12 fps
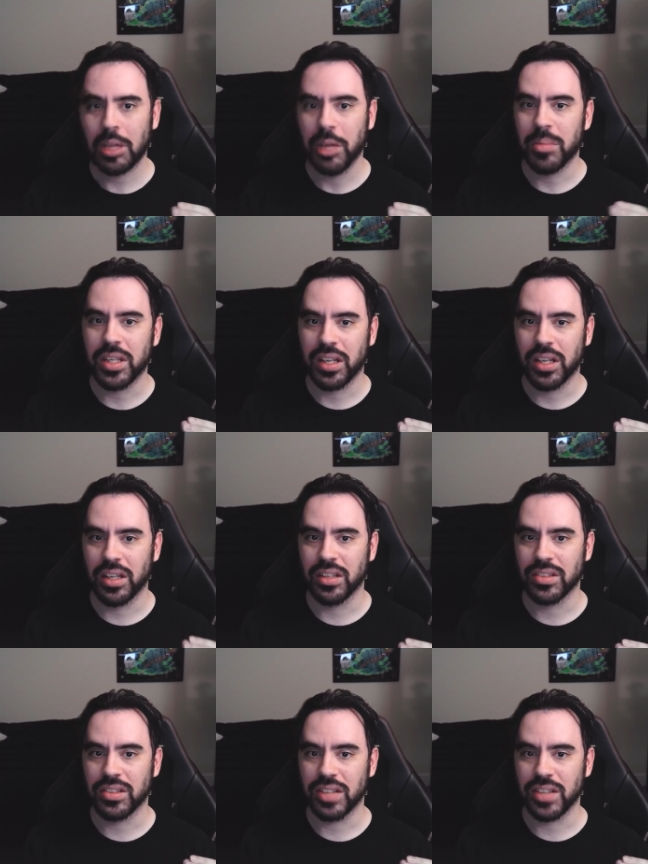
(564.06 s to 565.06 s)

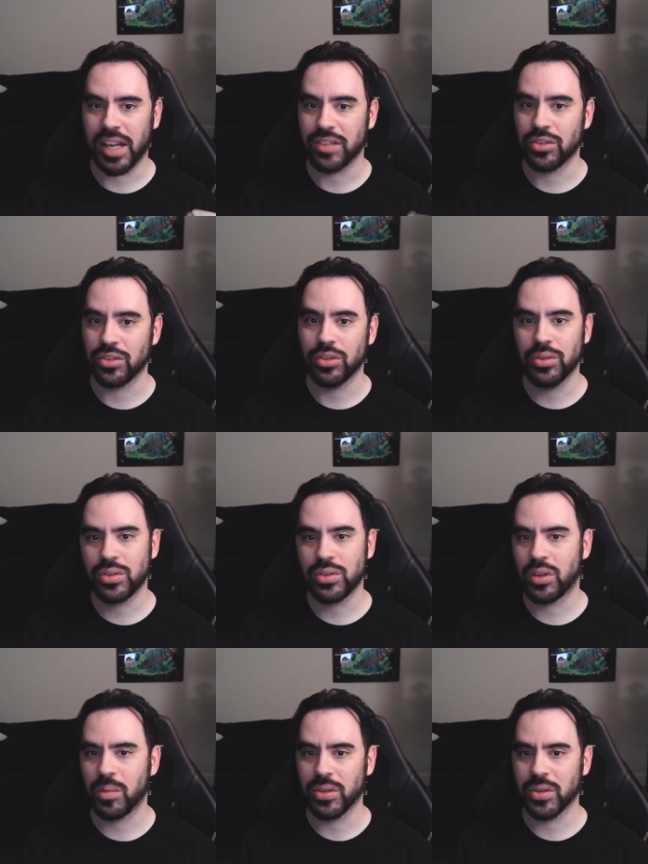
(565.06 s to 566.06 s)
because as you use the
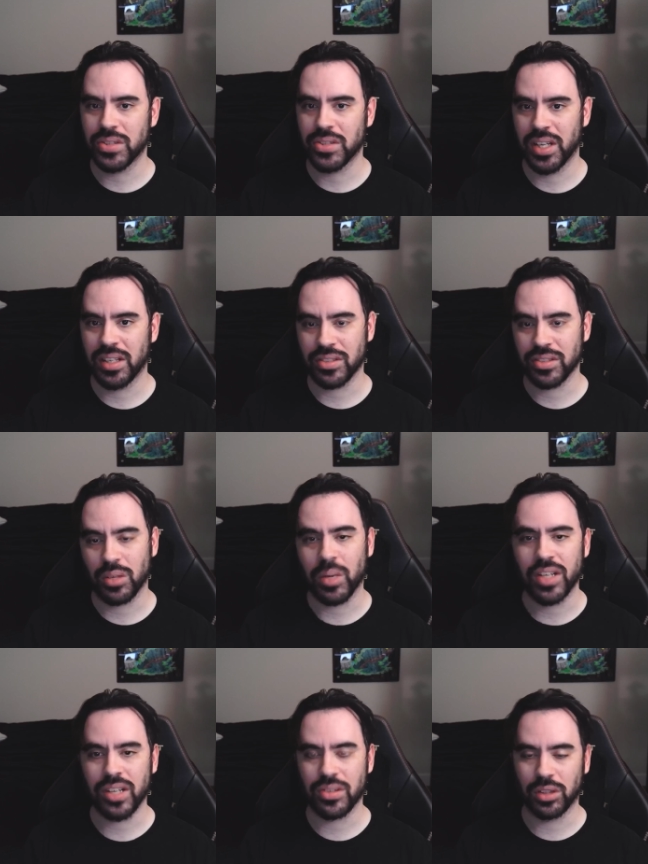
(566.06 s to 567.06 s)
remote settings to
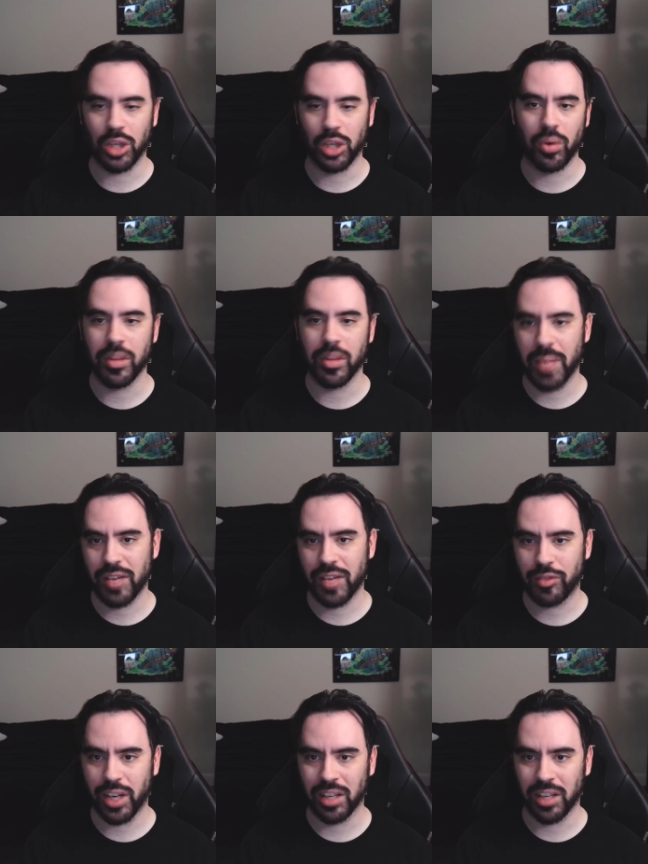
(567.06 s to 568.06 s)
raise or lower the bed
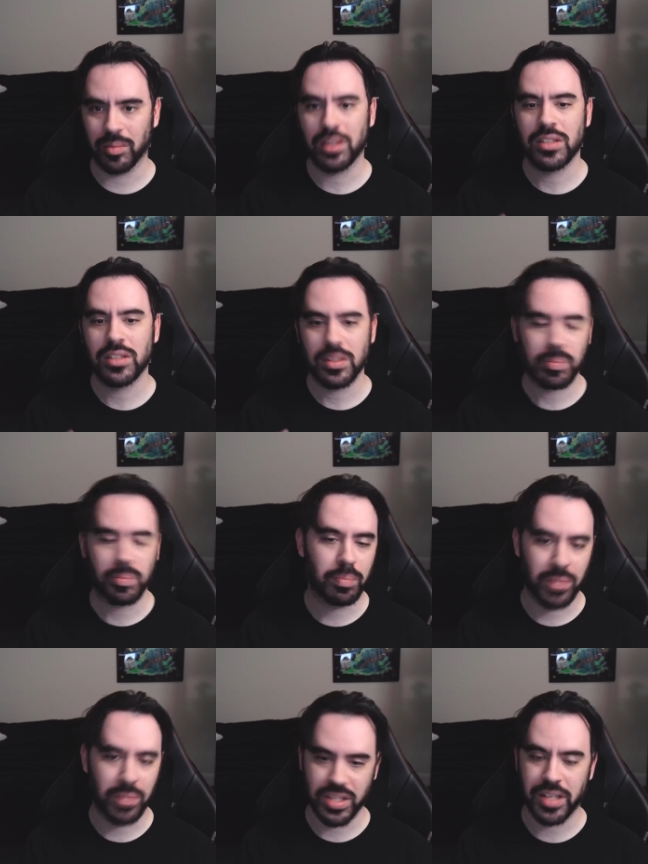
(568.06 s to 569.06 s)
frame,
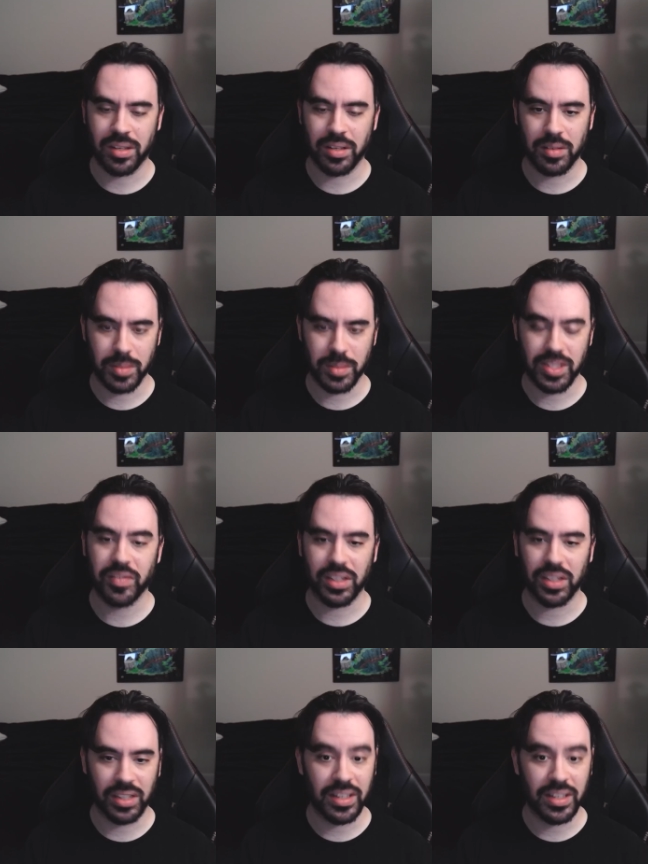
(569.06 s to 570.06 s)
particular
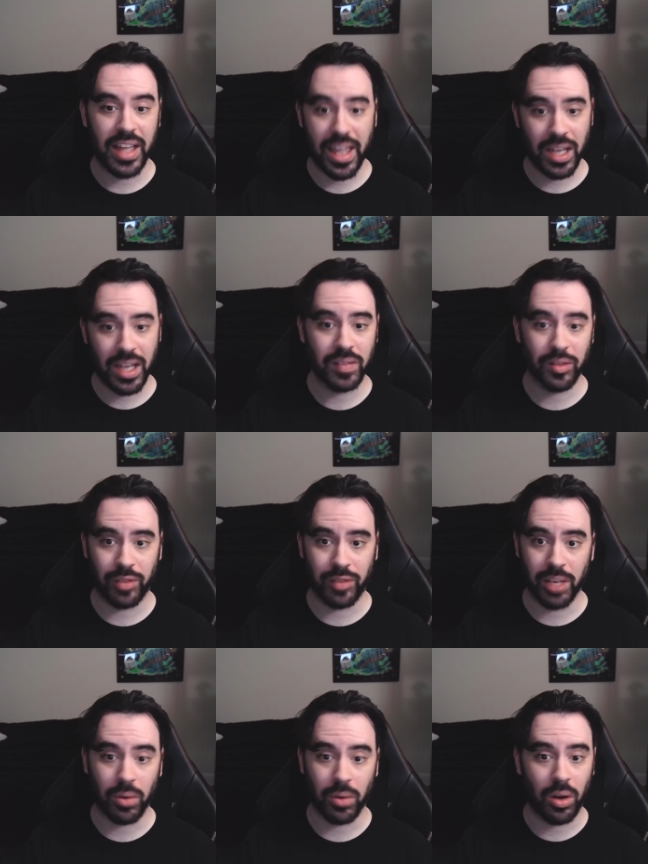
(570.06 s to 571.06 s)
specifically the head of the
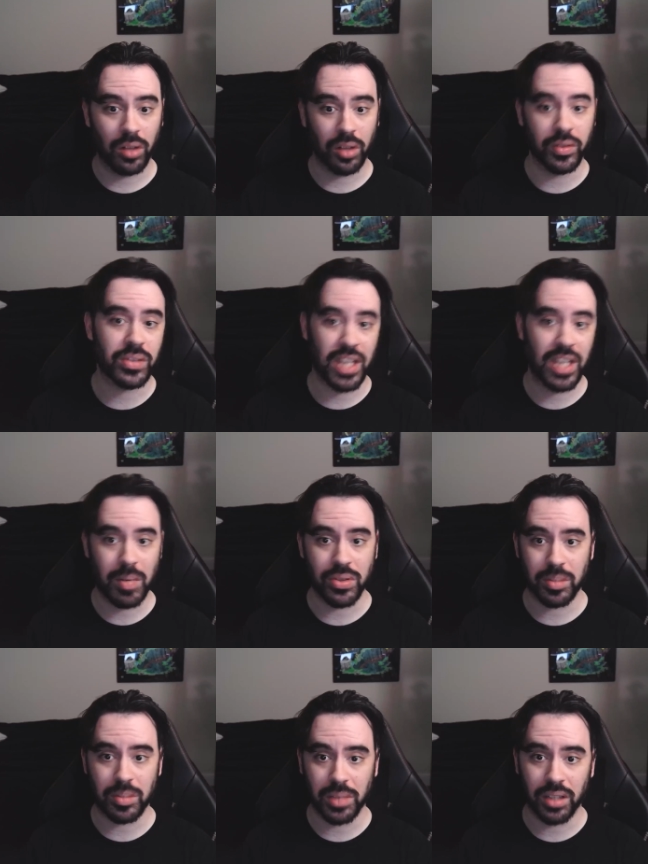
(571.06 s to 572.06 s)
frame where all of those cables
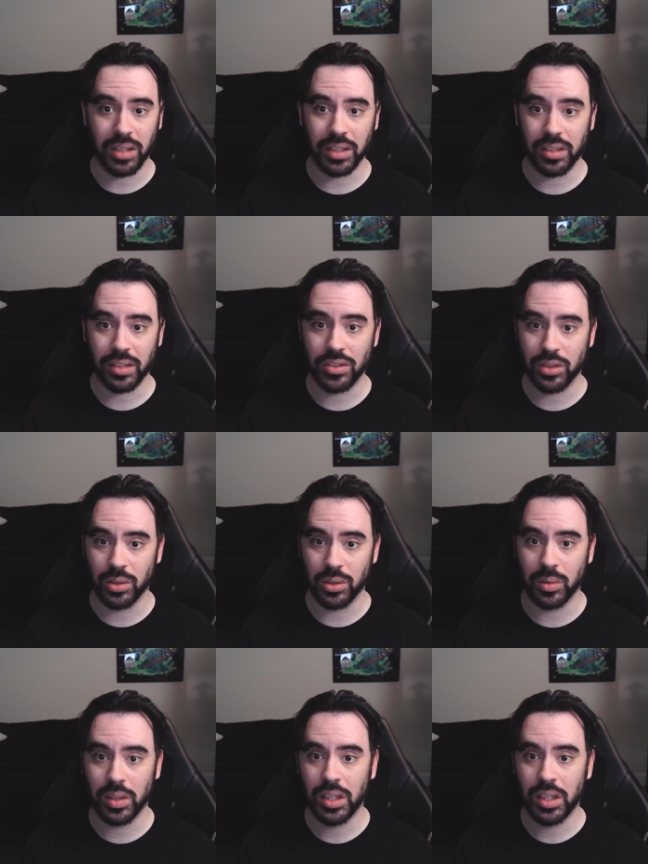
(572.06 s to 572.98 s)
are plugged into,